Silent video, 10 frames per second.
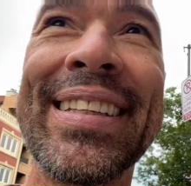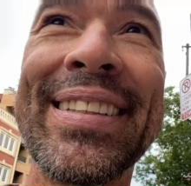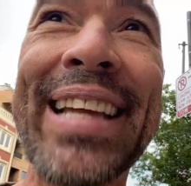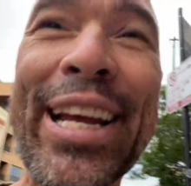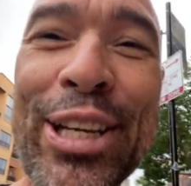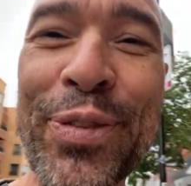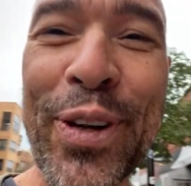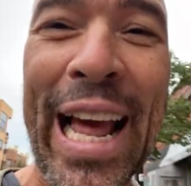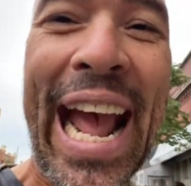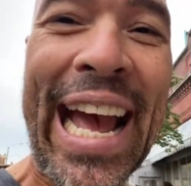thank you for
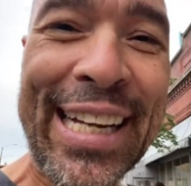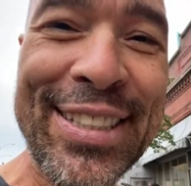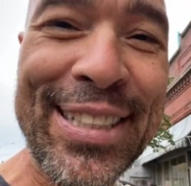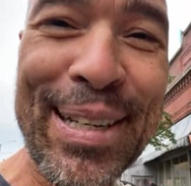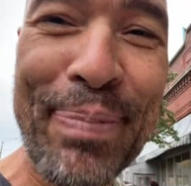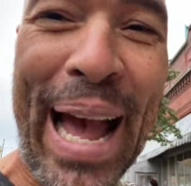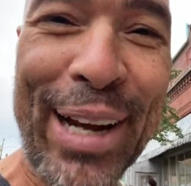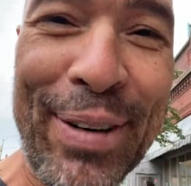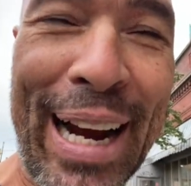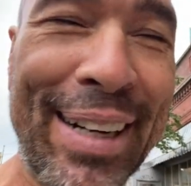the ads in the
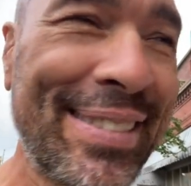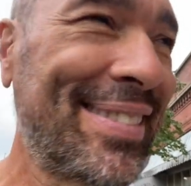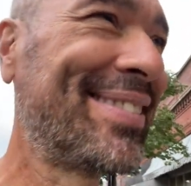background.